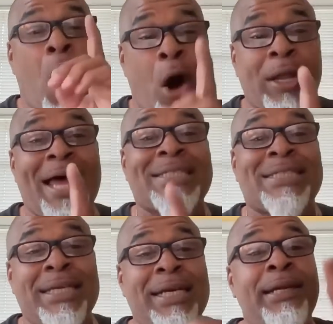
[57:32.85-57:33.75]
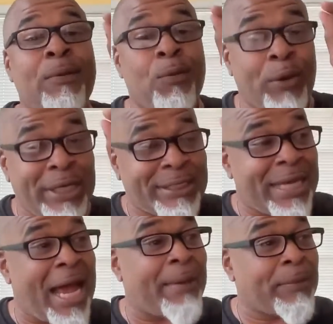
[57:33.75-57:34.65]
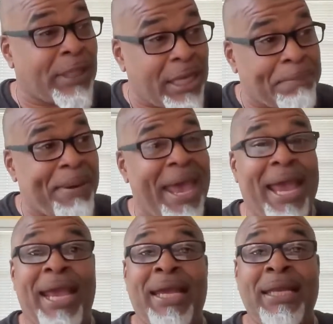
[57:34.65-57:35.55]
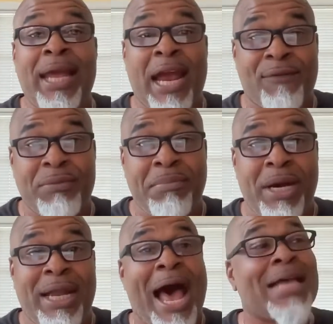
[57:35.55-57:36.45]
All I see when it's time to get paid every month,